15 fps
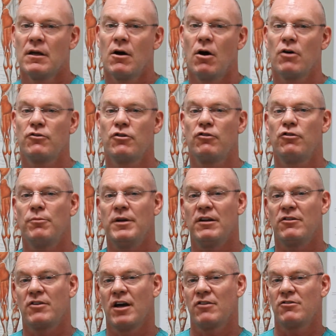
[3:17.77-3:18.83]
Also should be
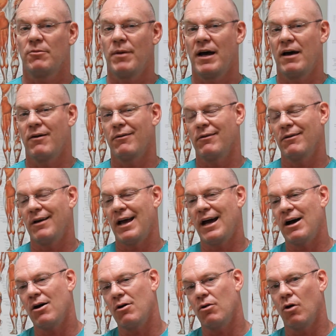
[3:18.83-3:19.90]
discussed about
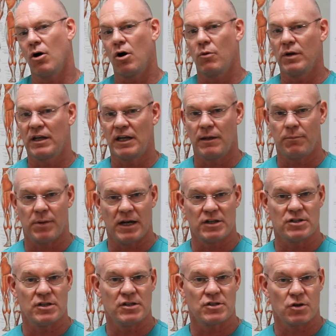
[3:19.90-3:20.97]
how long we keep
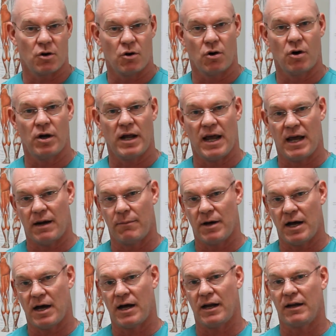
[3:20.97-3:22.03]
patients on
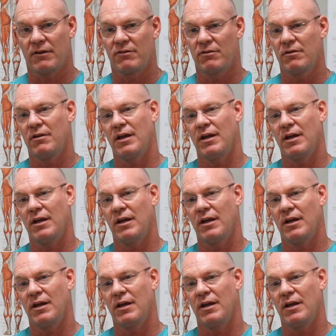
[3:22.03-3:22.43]
antibiotics.